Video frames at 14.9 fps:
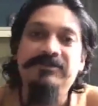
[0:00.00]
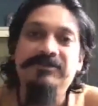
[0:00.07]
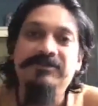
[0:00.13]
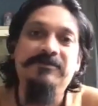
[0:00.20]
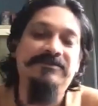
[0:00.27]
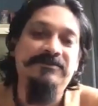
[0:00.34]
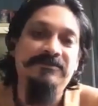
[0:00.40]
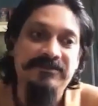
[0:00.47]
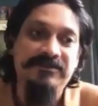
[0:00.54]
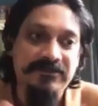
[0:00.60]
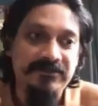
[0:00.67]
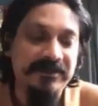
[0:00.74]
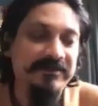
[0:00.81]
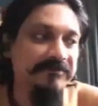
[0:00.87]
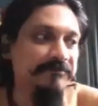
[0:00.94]
So it's not like
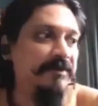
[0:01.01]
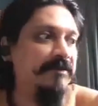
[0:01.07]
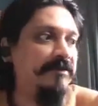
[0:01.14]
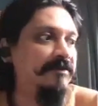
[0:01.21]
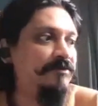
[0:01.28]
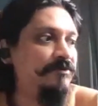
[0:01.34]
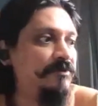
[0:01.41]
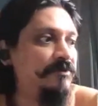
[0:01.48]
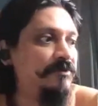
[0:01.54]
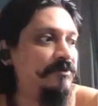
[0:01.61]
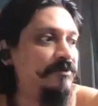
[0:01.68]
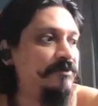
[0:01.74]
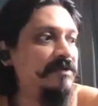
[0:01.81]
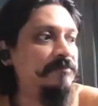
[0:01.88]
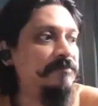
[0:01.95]
my unique
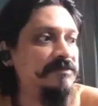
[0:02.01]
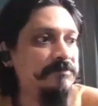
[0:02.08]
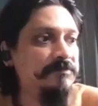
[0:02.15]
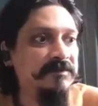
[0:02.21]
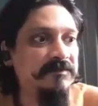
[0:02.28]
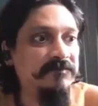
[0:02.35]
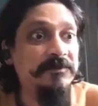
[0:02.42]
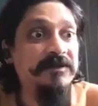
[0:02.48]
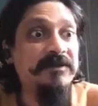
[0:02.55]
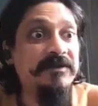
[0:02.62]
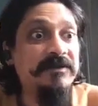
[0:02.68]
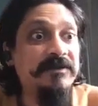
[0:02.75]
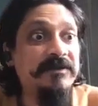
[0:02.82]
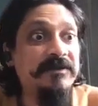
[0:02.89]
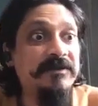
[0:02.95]
perspective, but I've come
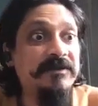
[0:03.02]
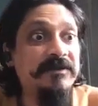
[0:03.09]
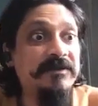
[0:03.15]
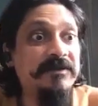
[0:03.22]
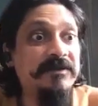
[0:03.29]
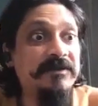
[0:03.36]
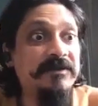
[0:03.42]
to accept